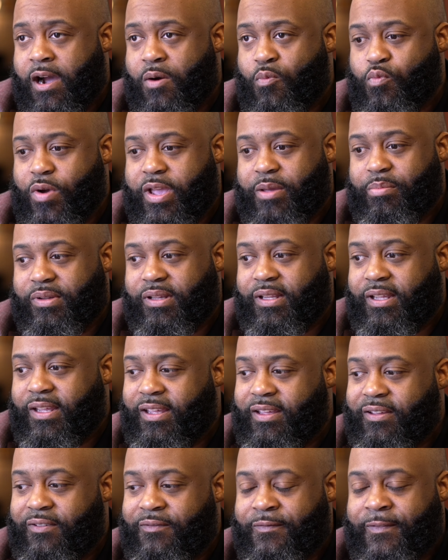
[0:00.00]
We
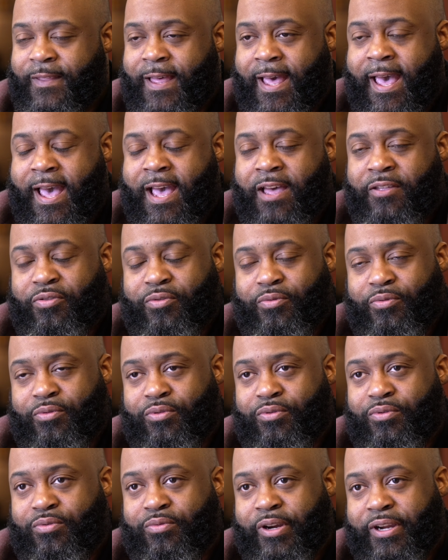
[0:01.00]
believe that
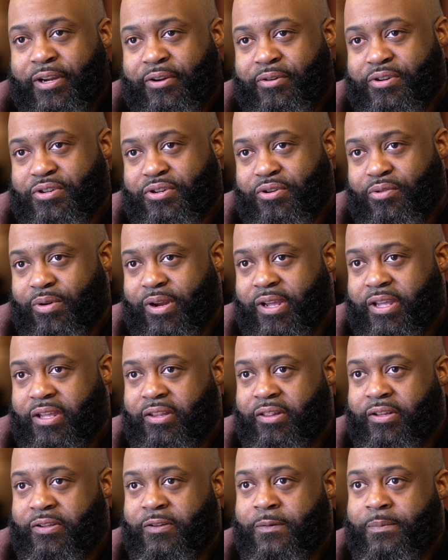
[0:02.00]
through rigorous
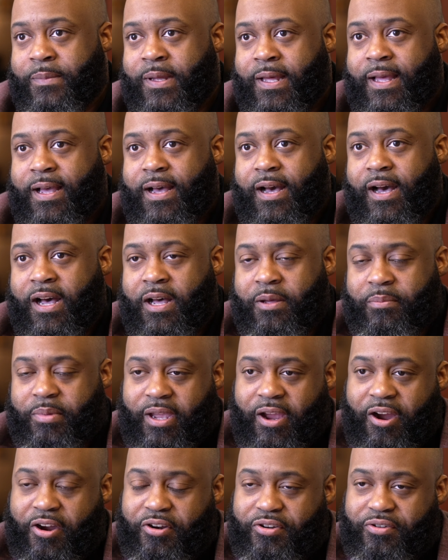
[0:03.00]
curriculum,
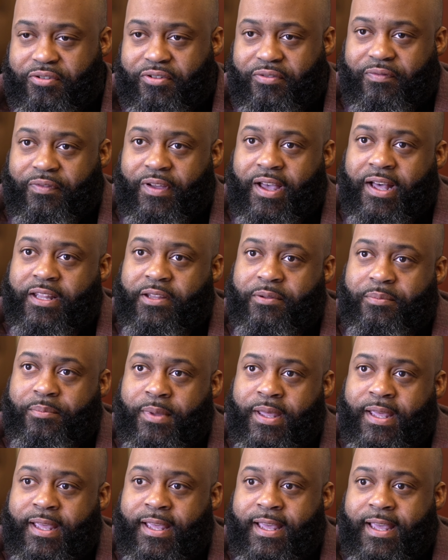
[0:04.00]
character
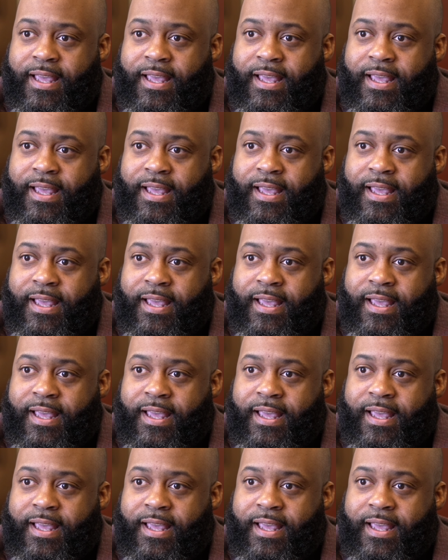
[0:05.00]
development,